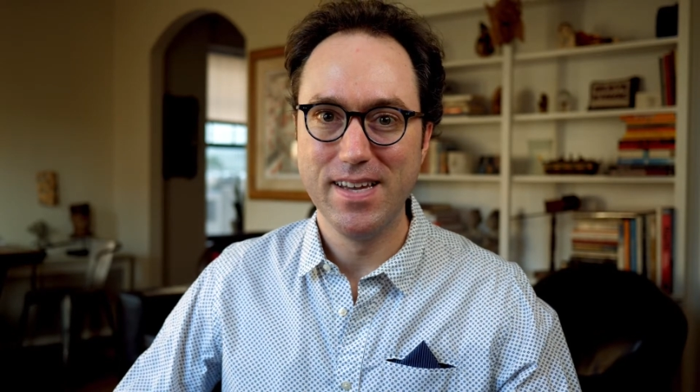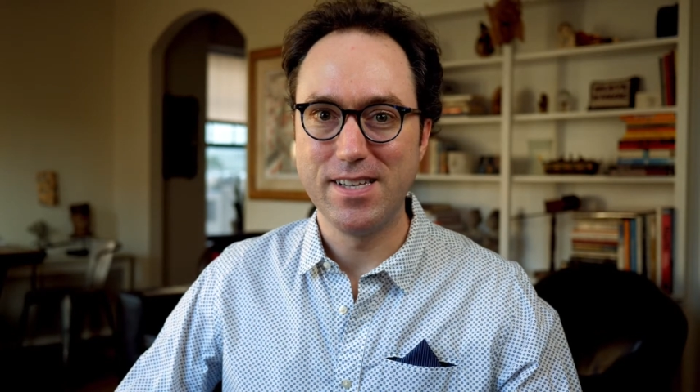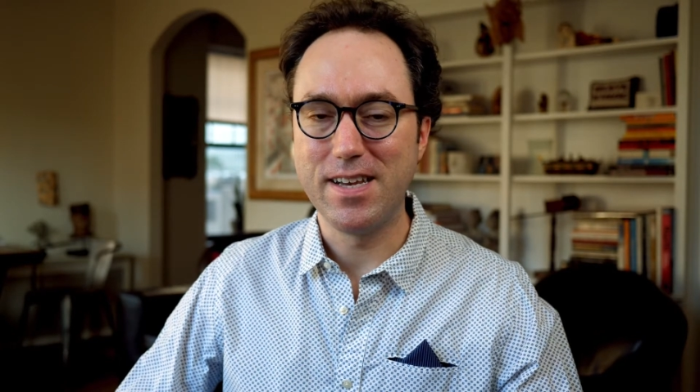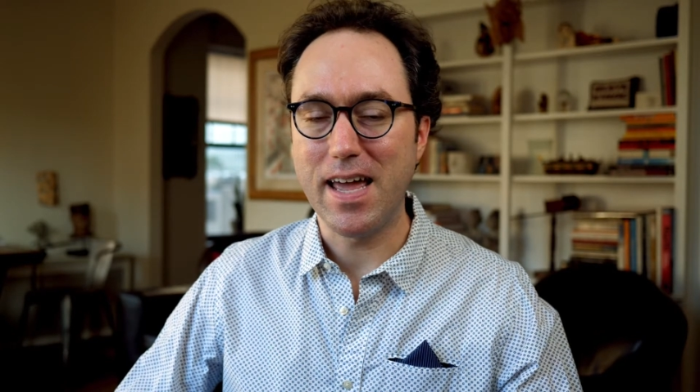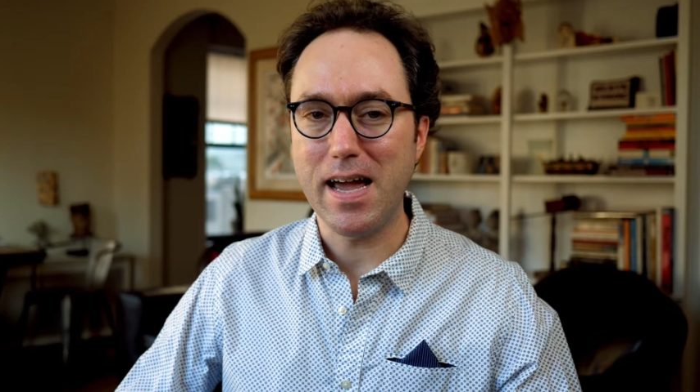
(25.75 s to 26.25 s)

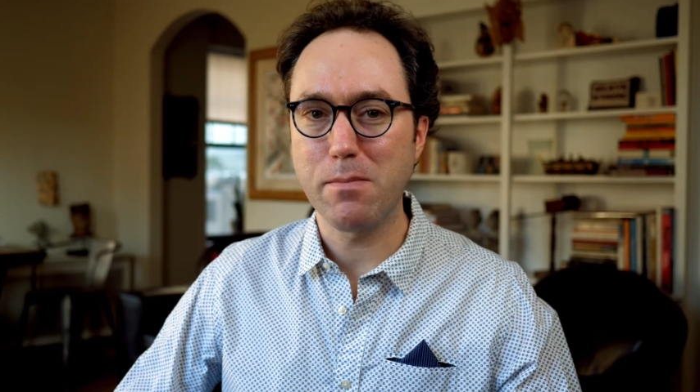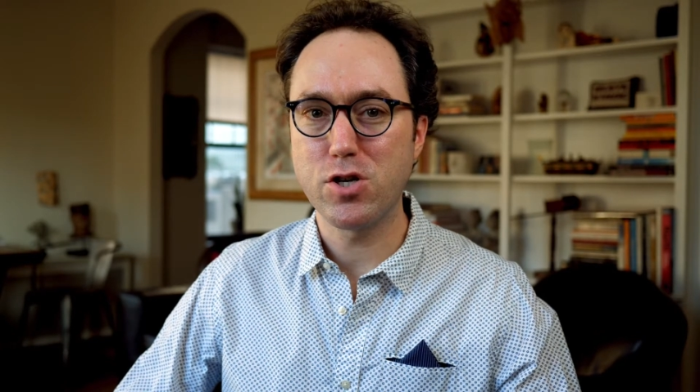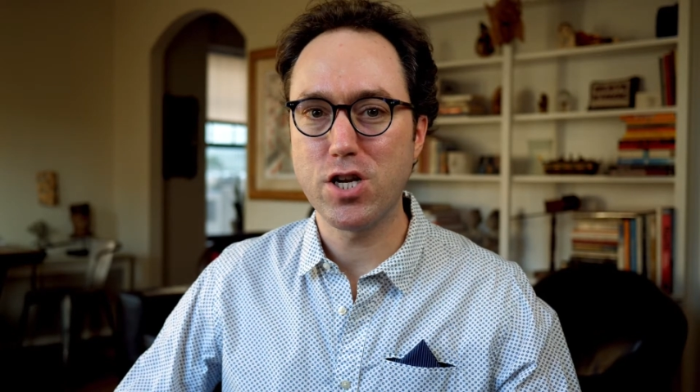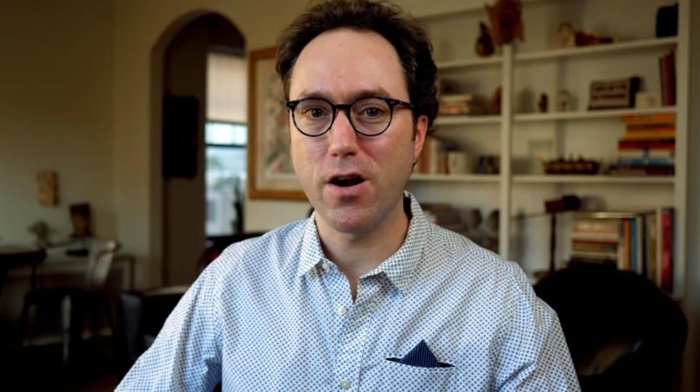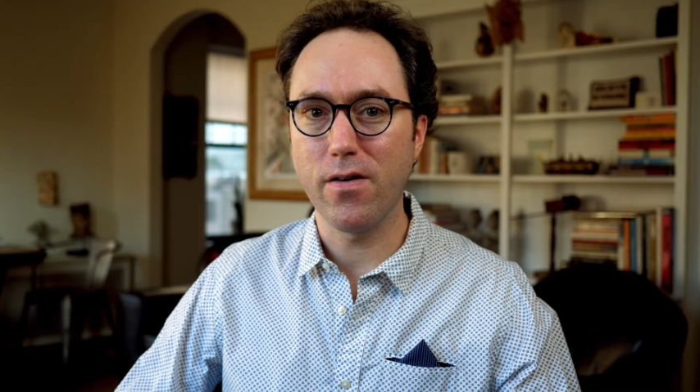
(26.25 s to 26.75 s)
Today I'm
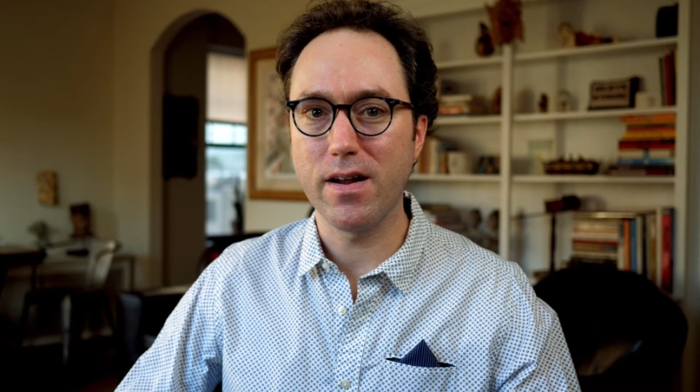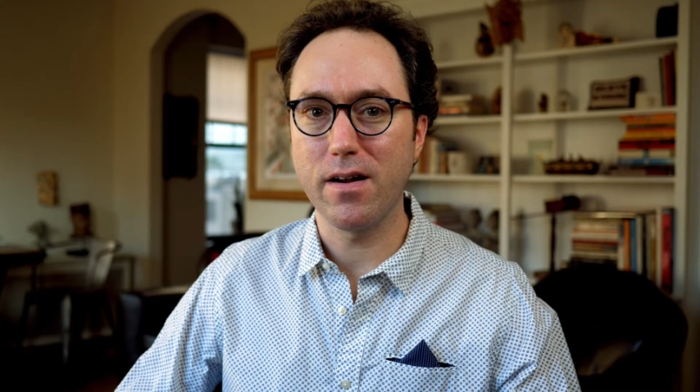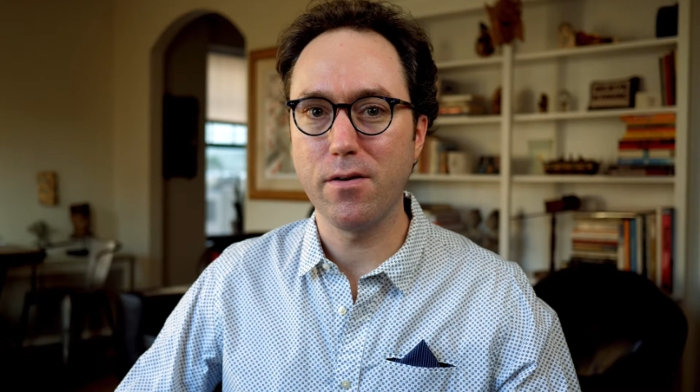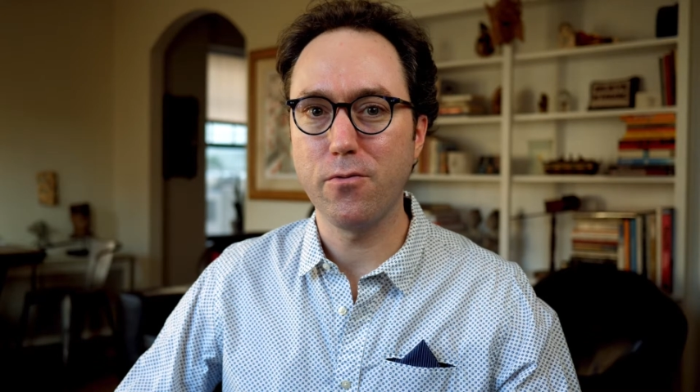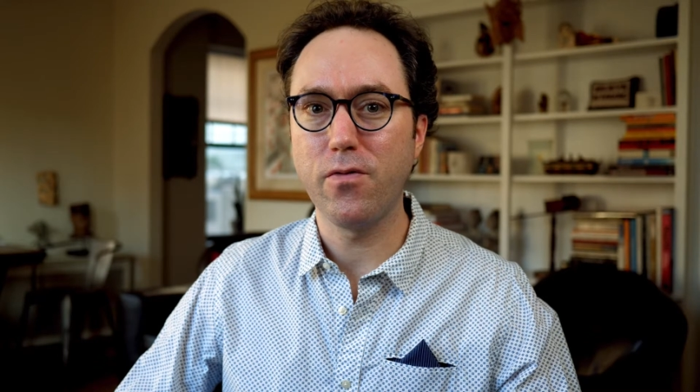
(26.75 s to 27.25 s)

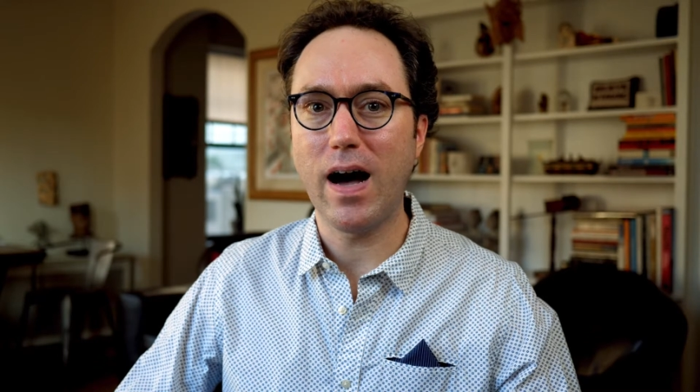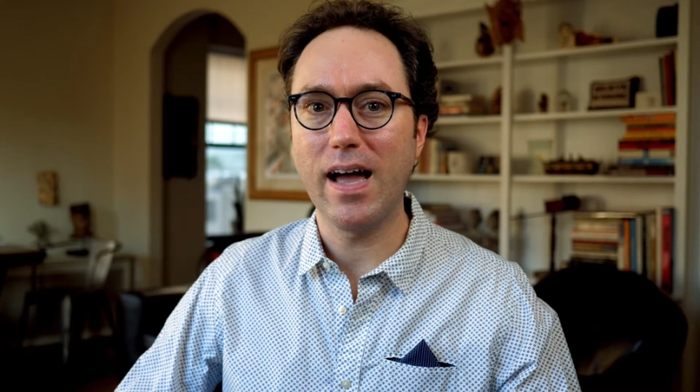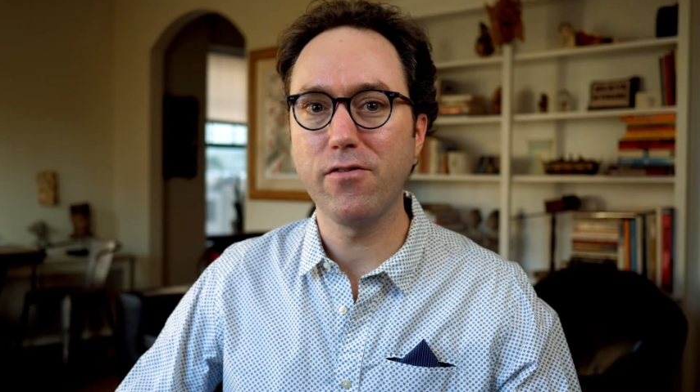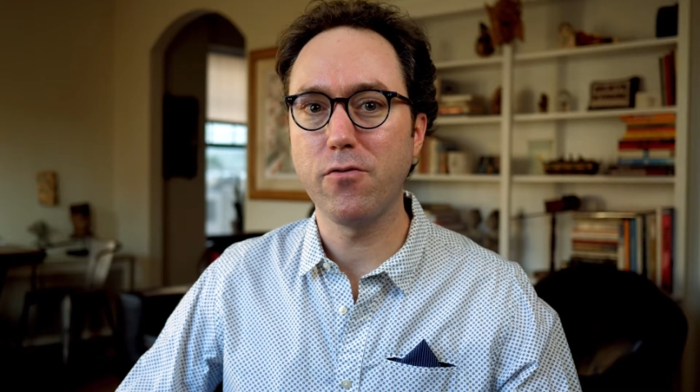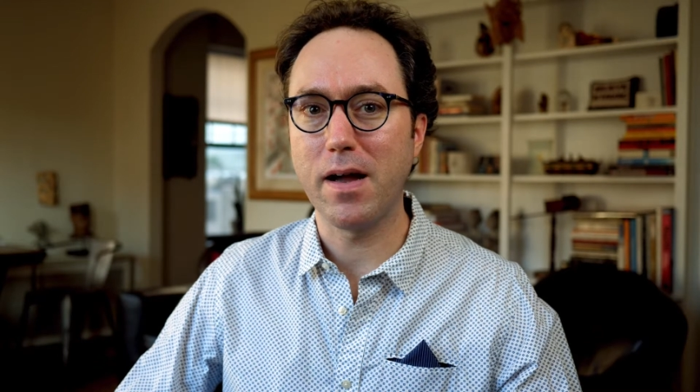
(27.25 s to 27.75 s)
sharing
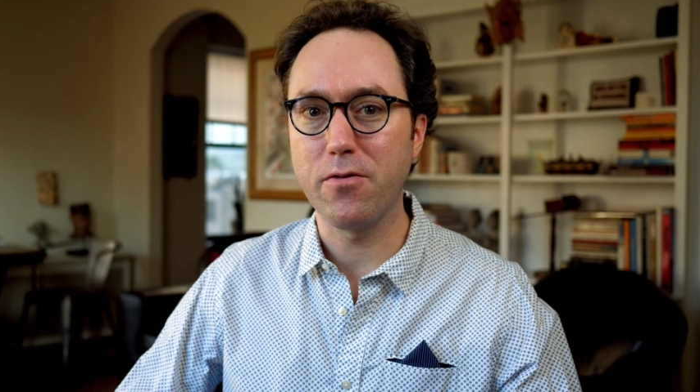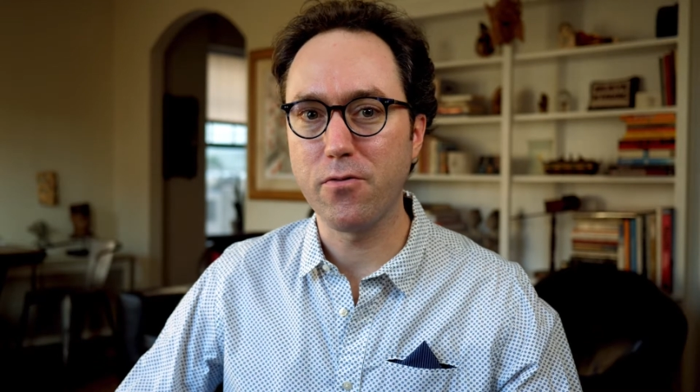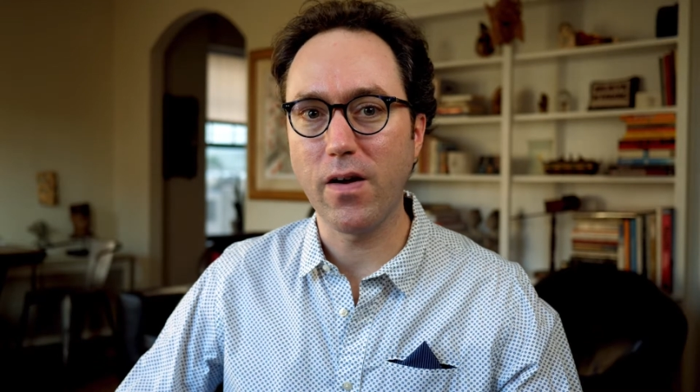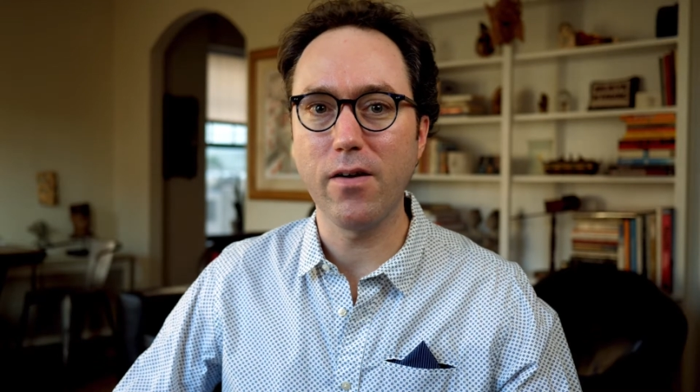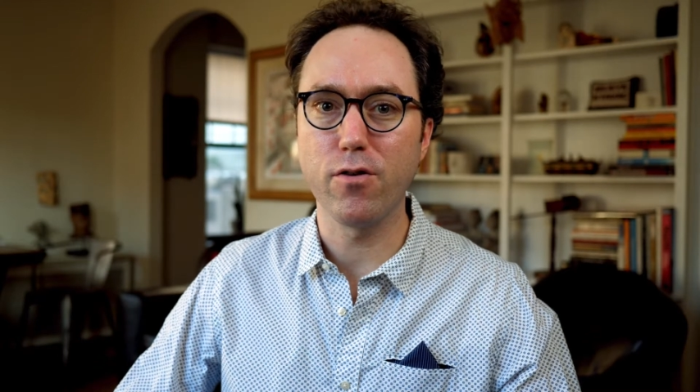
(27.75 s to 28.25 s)
5 of my
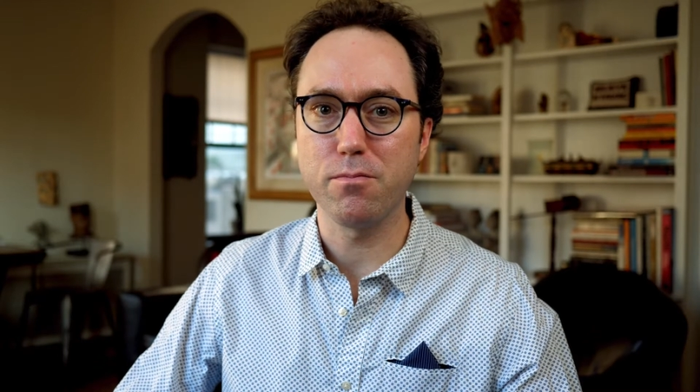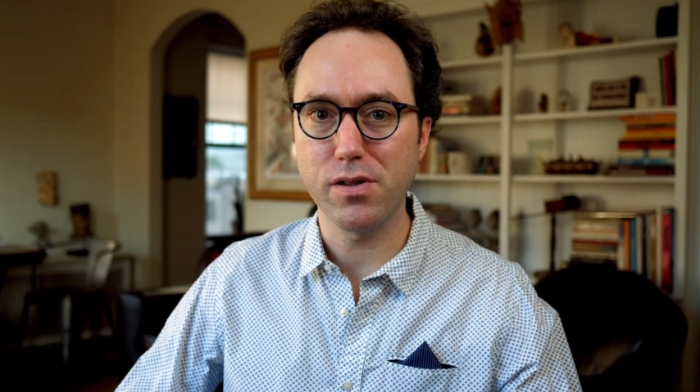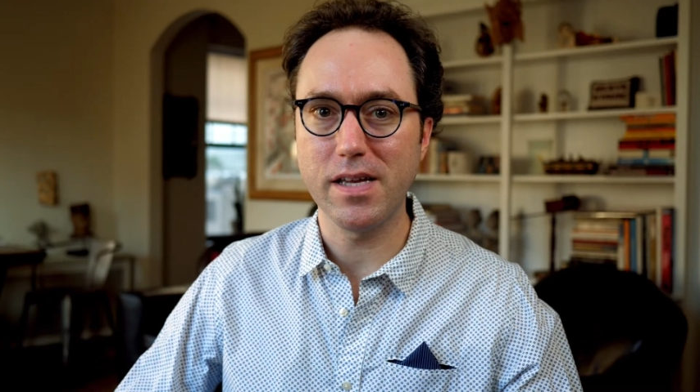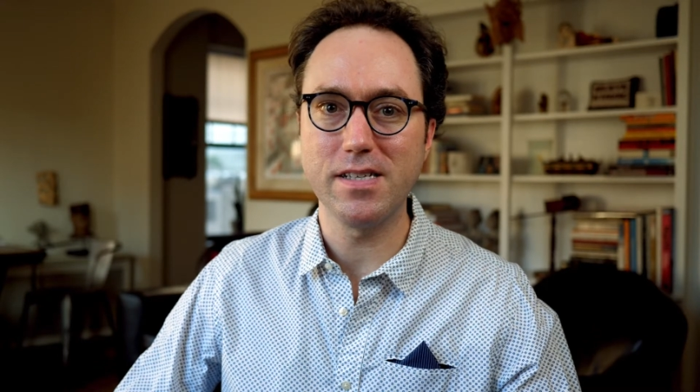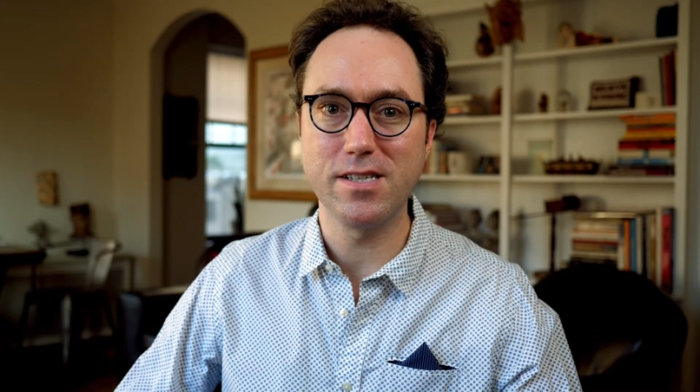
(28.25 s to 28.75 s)
favorite
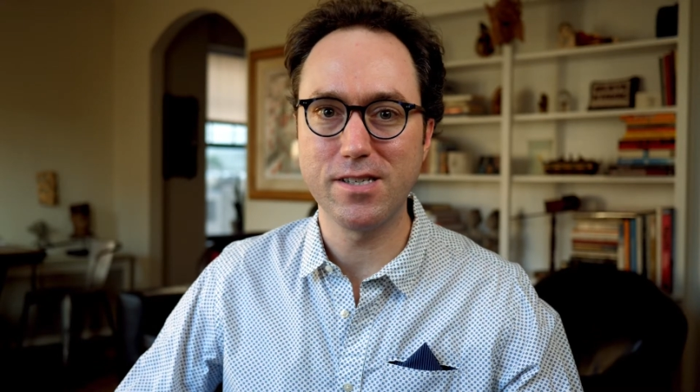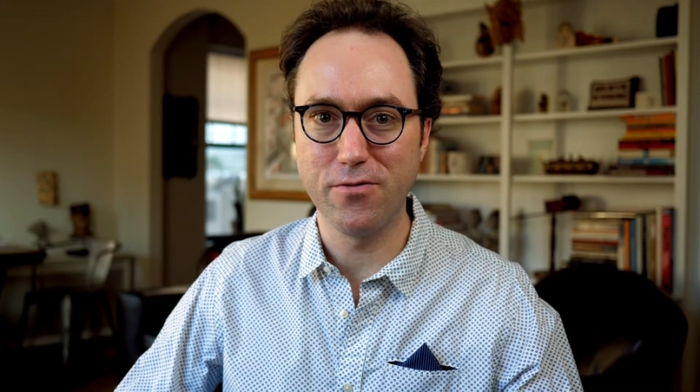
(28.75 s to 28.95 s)
places